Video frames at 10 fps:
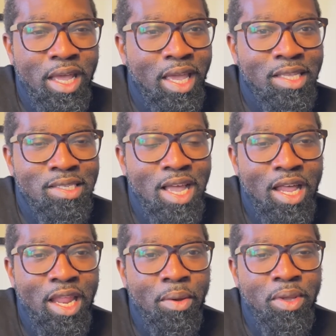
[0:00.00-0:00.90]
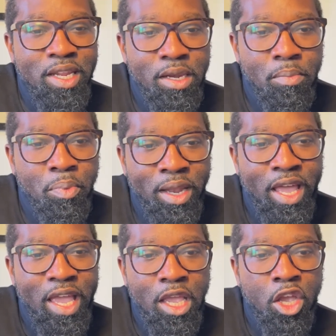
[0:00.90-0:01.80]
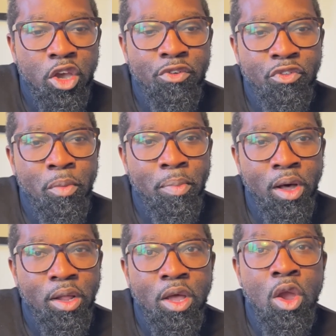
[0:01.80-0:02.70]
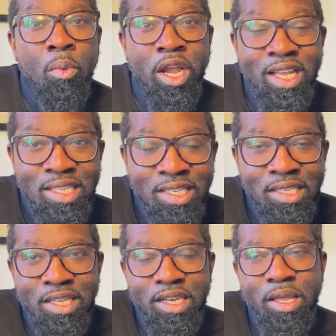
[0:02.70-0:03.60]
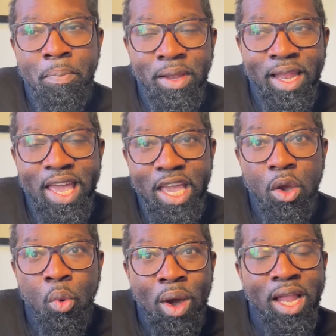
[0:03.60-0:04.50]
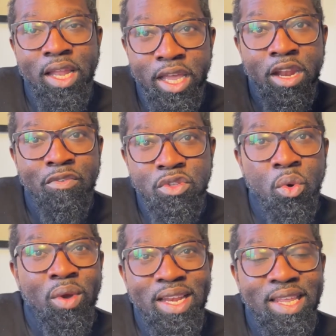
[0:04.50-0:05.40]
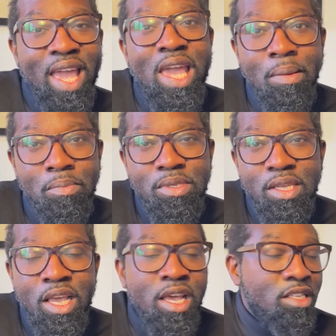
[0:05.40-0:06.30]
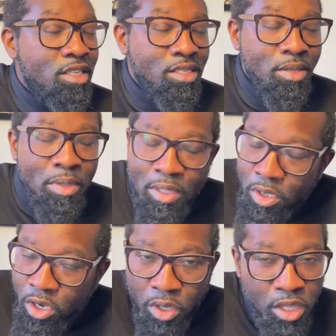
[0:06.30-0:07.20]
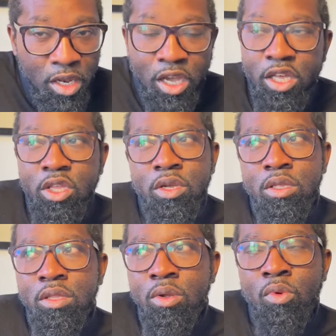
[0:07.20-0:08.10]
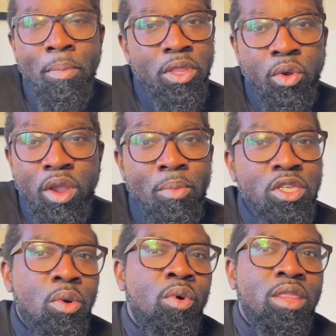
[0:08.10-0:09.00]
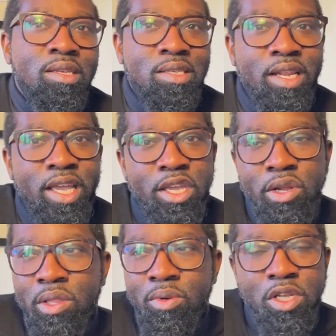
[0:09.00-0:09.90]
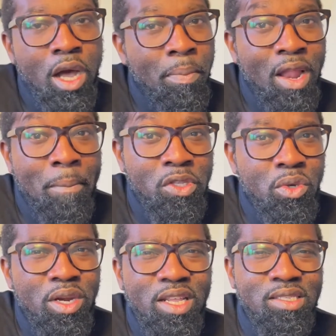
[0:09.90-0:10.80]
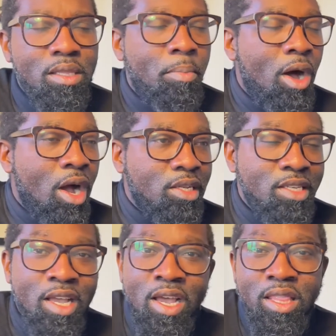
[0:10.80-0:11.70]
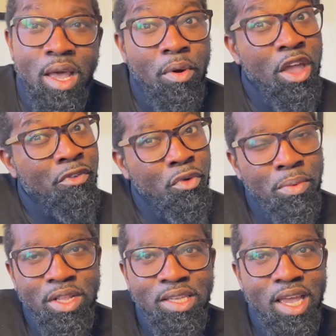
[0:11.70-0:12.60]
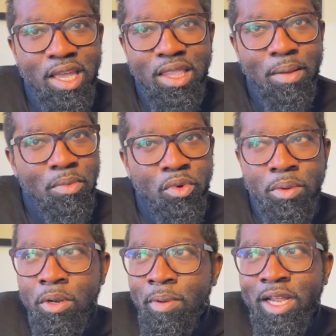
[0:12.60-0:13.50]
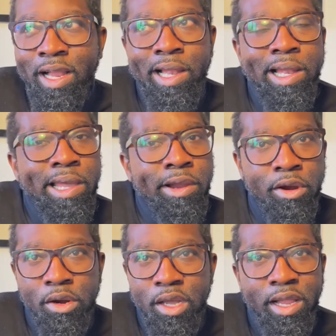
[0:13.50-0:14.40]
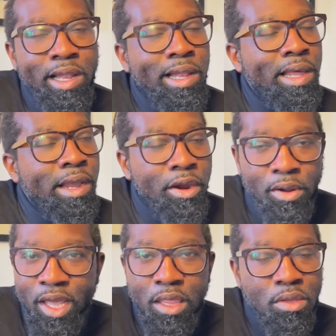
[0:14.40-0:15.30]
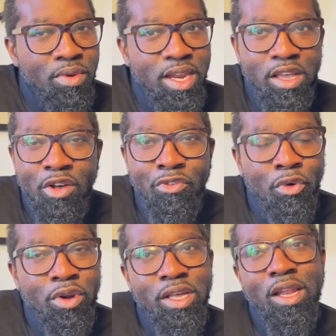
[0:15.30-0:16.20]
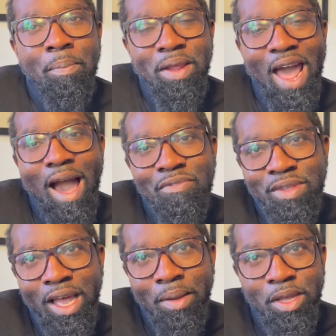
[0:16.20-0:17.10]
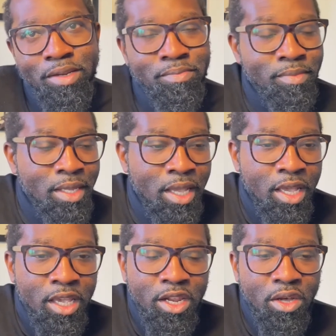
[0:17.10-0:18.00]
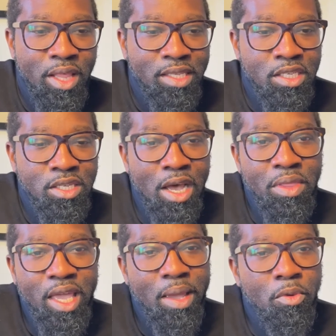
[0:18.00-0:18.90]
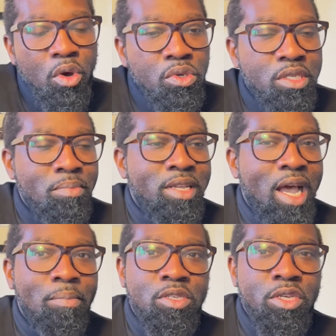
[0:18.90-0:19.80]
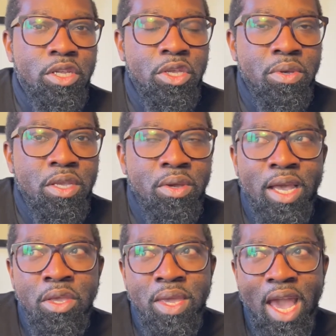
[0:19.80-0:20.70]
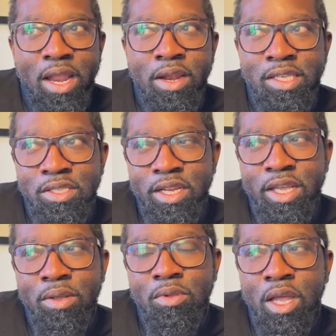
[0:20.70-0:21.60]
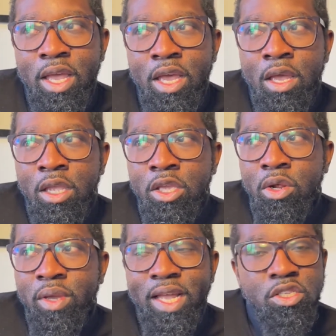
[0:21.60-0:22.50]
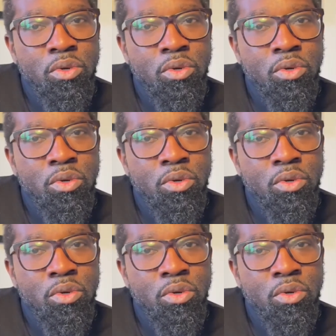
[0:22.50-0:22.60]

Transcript: it's not like we didn't play good football. We're consistently playing well enough to win games. It's just, the luck of the rub of the green wasn't with us today. There was a couple opportunities in the box that if we would have taken them, we would have been clear, like 3-0, 4-0 up at halftime. And, that's just how the game goes sometimes. You can't necessarily, get too